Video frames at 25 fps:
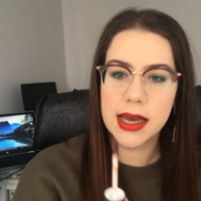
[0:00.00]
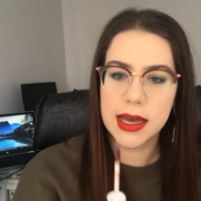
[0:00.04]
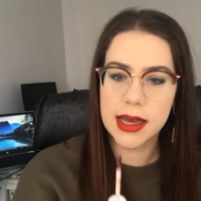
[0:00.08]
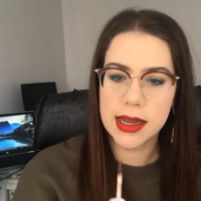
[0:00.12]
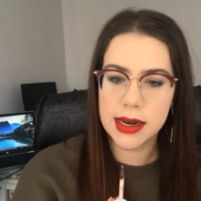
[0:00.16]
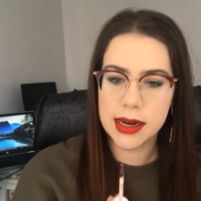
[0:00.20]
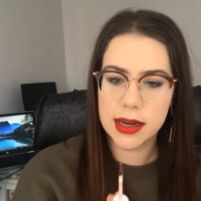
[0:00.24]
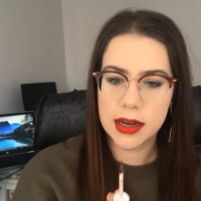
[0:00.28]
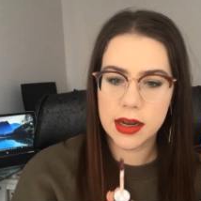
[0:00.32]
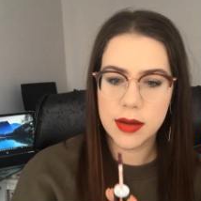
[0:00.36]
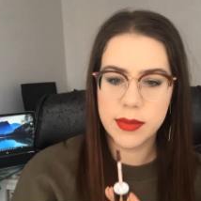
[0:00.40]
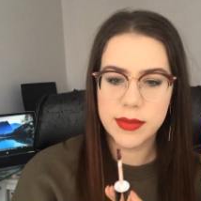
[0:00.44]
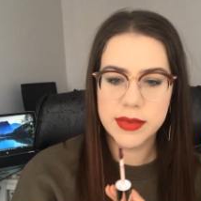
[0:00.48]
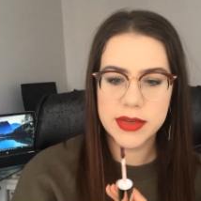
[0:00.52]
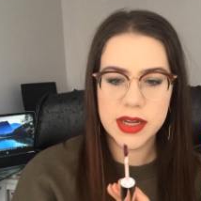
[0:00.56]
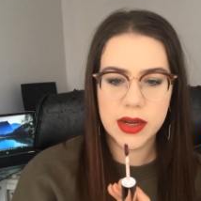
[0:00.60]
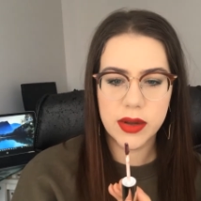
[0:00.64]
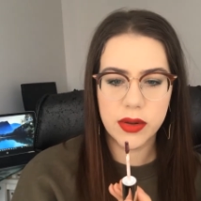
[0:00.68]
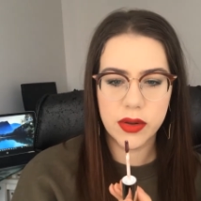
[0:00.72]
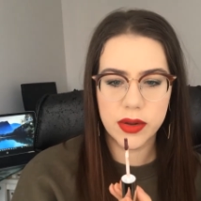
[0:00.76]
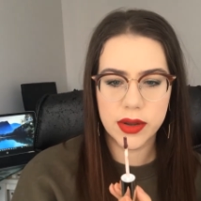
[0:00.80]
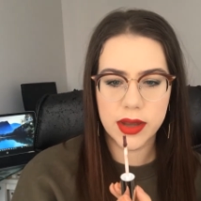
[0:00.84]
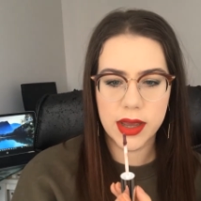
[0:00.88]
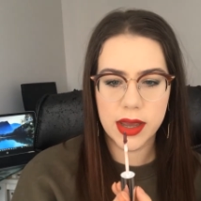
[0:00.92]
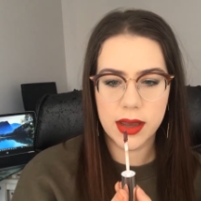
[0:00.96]
and it comes
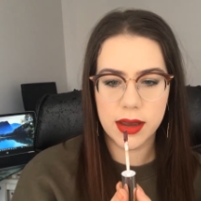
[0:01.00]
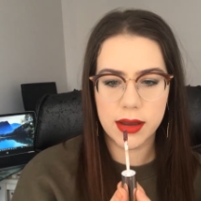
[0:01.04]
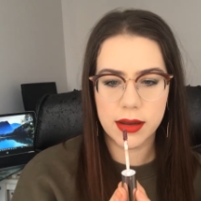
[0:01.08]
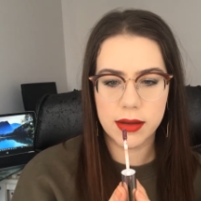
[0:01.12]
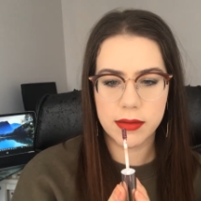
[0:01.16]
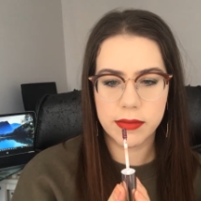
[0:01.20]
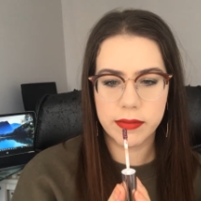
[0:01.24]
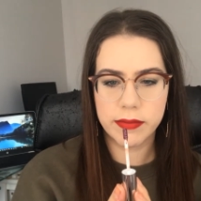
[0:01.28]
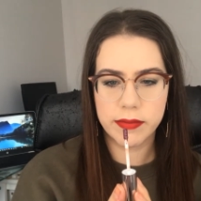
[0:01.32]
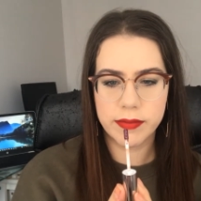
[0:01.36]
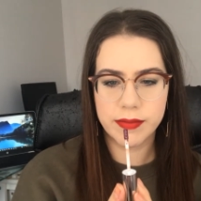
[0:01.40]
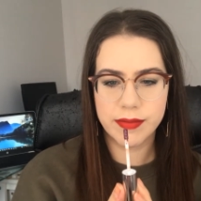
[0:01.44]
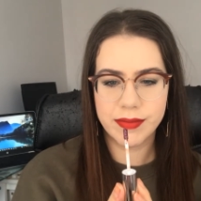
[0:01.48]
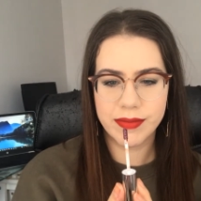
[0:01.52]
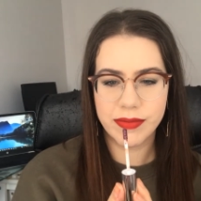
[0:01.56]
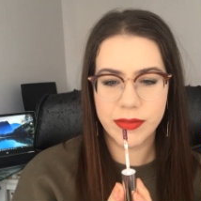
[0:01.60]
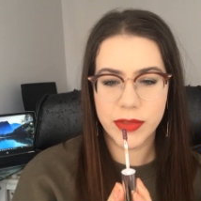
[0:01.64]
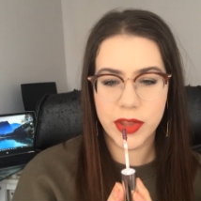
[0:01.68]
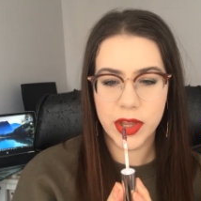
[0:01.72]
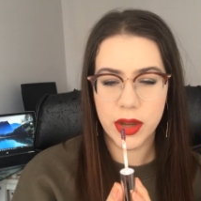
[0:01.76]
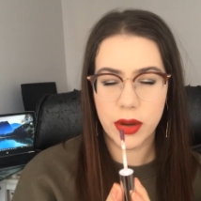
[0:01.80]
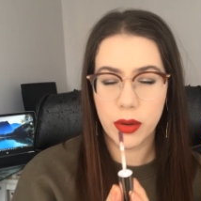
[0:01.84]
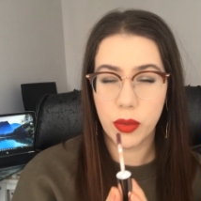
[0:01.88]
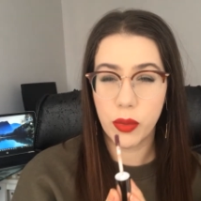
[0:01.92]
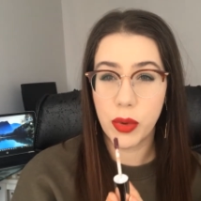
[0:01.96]
out looking
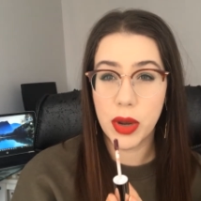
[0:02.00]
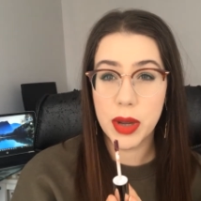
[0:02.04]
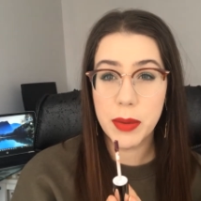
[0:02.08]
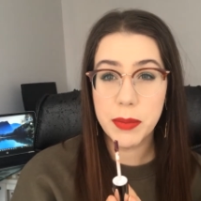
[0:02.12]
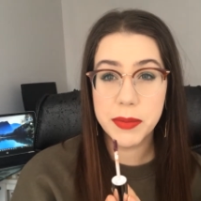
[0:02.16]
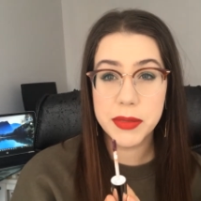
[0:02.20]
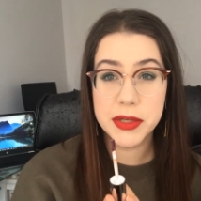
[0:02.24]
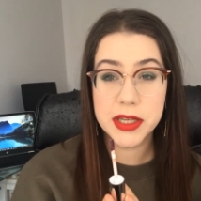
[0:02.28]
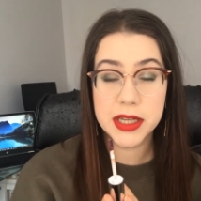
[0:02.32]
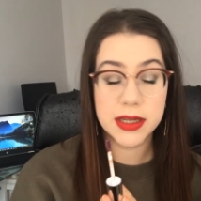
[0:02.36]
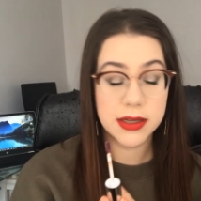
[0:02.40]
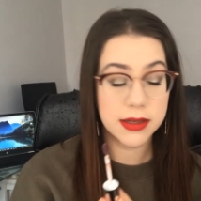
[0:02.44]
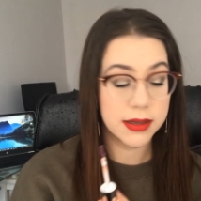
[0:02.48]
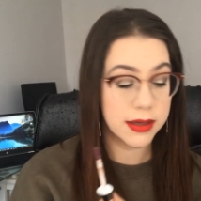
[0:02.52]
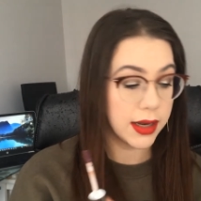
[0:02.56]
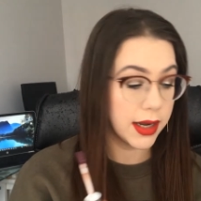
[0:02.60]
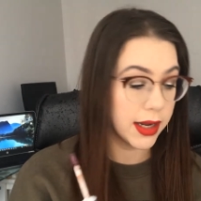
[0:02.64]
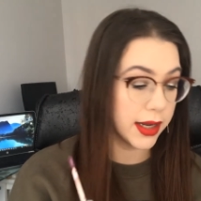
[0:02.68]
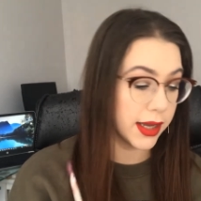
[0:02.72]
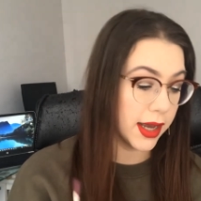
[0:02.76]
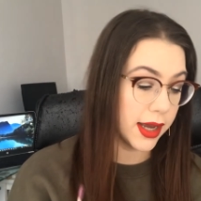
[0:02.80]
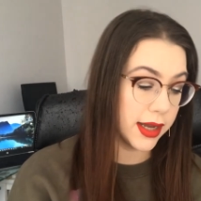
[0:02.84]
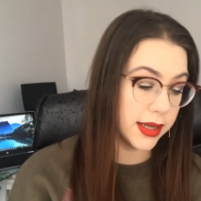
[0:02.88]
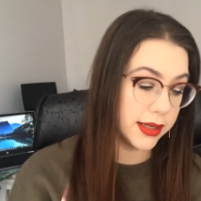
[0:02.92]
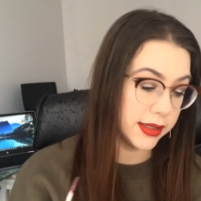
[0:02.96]
whipped,
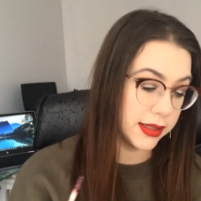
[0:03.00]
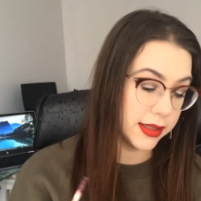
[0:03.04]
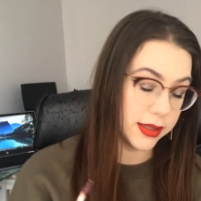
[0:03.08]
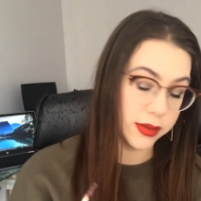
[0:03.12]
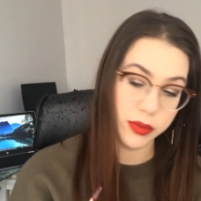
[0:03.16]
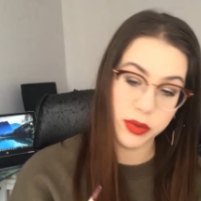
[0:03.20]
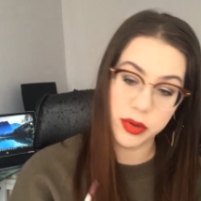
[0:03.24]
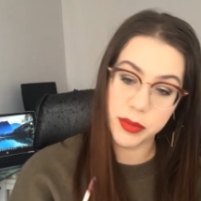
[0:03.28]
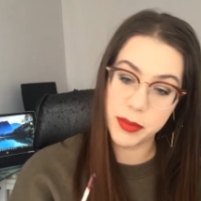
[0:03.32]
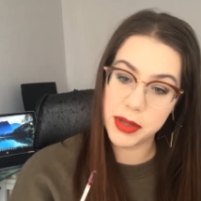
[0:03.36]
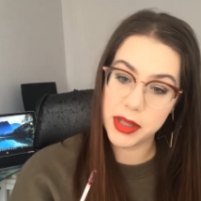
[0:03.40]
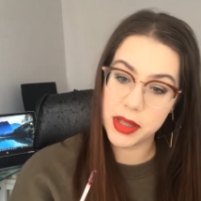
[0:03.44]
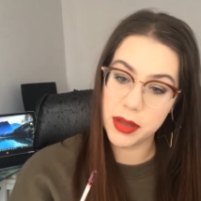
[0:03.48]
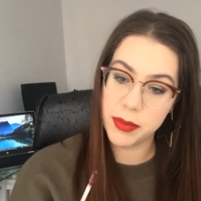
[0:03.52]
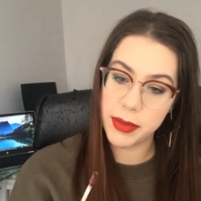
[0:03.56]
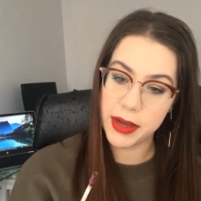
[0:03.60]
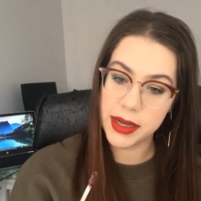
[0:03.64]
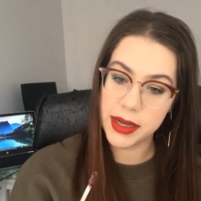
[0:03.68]
I guess, would be